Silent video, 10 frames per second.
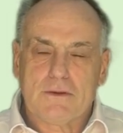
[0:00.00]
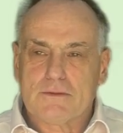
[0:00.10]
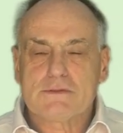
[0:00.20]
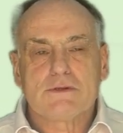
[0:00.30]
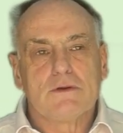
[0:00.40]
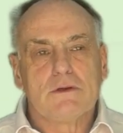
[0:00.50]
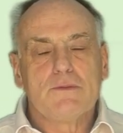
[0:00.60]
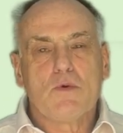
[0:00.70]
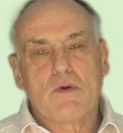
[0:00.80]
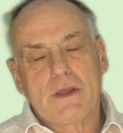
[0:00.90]
It was the early
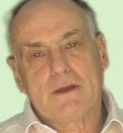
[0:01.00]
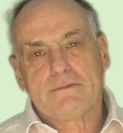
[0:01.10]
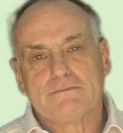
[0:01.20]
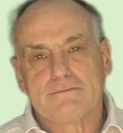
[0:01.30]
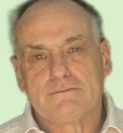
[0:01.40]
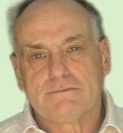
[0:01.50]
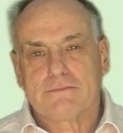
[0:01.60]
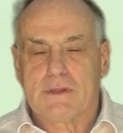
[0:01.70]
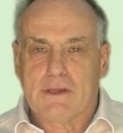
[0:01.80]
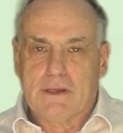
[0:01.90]
morning,
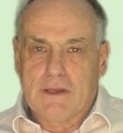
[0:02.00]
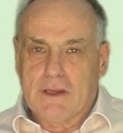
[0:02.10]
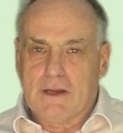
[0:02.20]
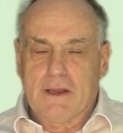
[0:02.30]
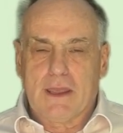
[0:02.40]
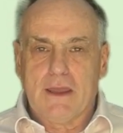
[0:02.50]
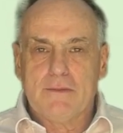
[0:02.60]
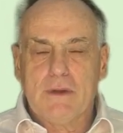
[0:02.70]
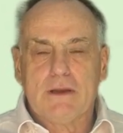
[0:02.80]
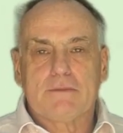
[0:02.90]
and I
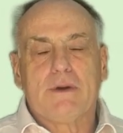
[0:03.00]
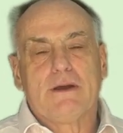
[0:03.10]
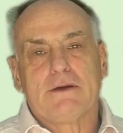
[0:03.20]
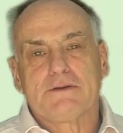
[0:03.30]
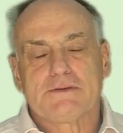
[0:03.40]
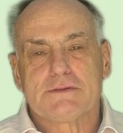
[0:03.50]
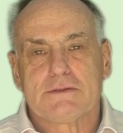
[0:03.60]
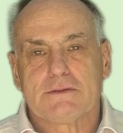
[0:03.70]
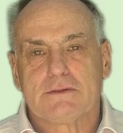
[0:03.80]
came out my house,